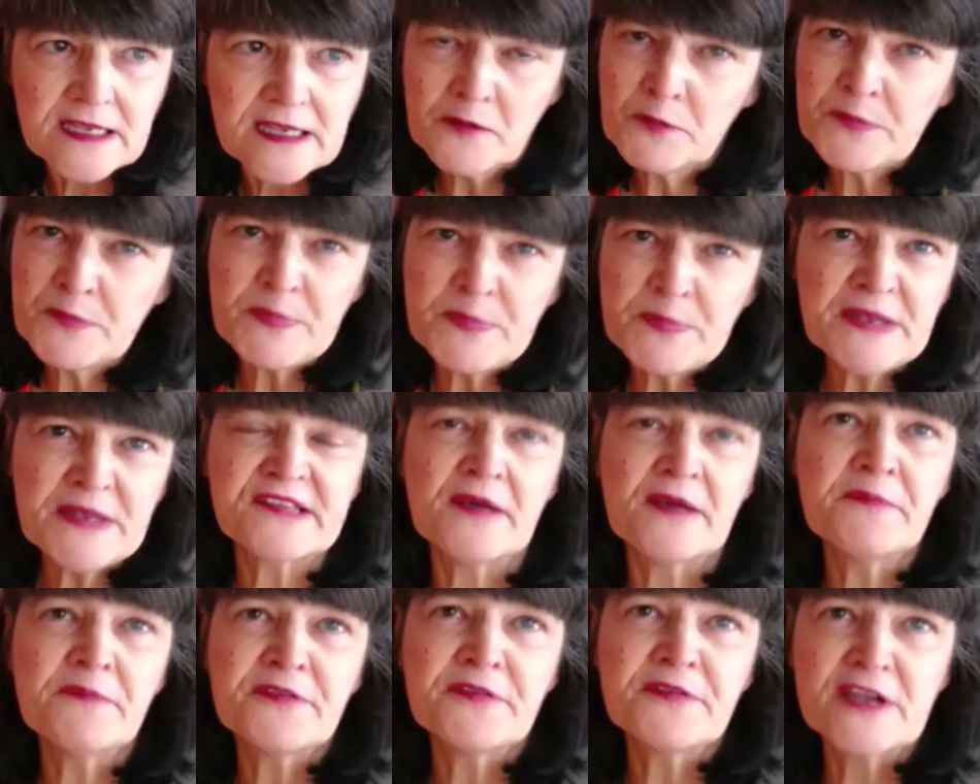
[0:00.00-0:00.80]
It would be
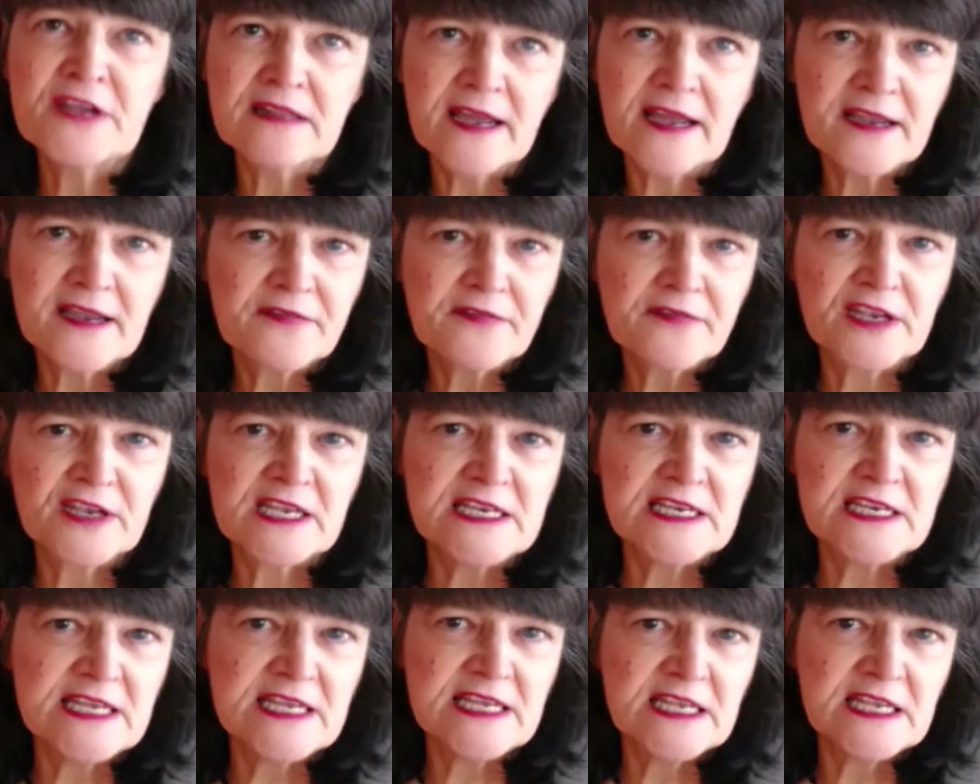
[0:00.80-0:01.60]
something like the
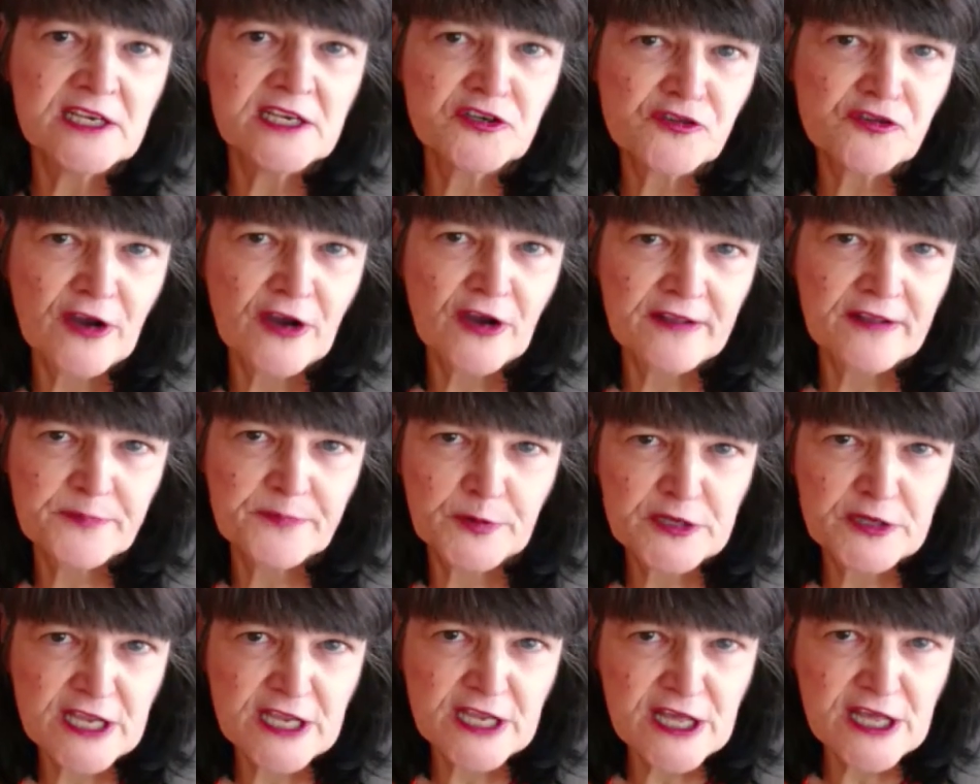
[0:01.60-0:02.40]
Canadian
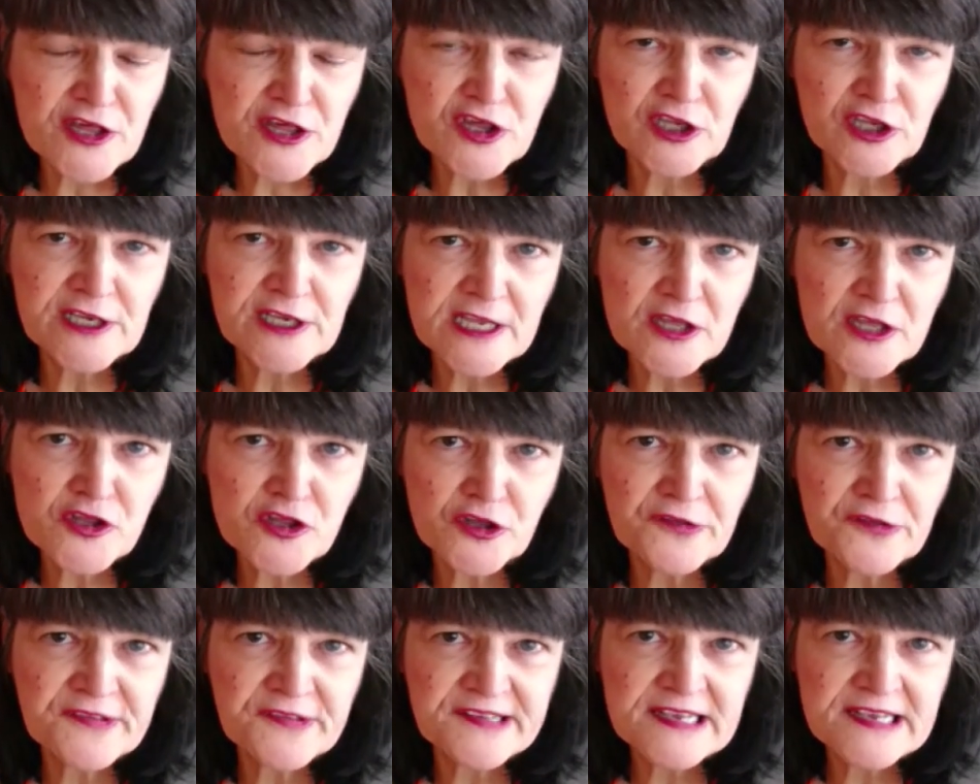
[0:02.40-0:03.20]
Transportation
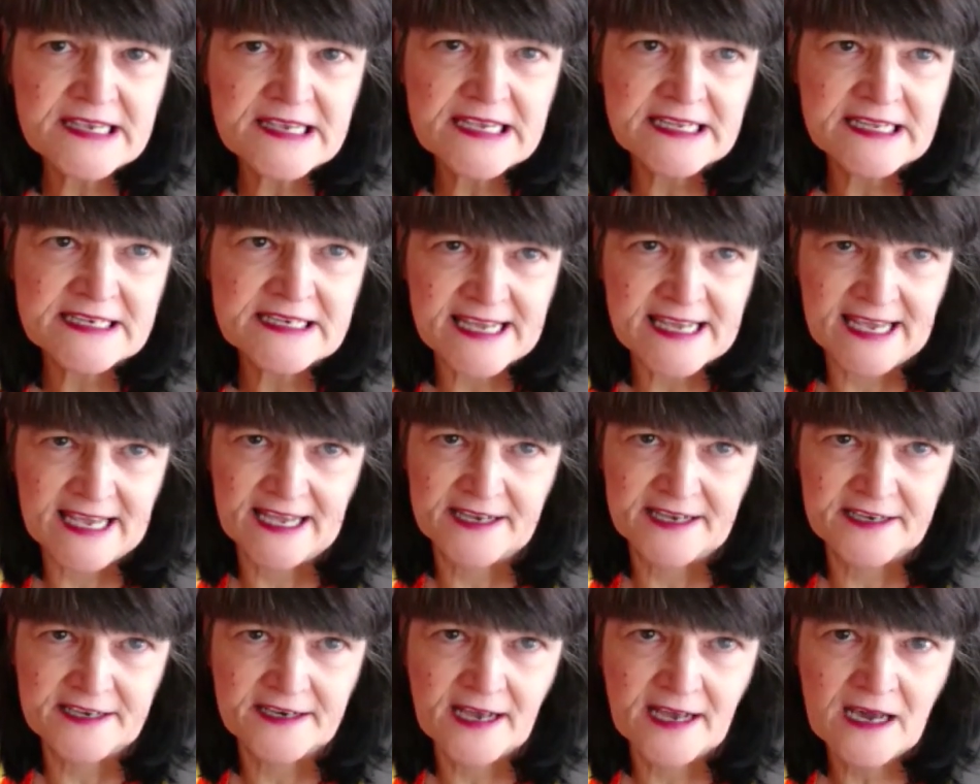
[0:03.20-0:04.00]
Agency in
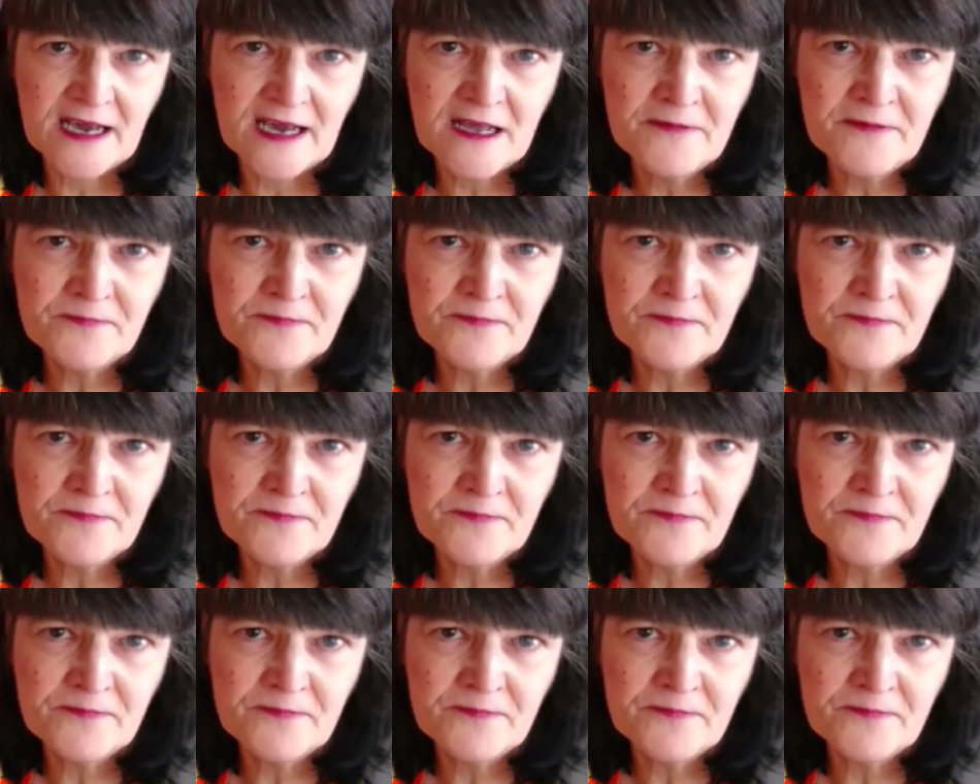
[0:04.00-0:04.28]
Canada,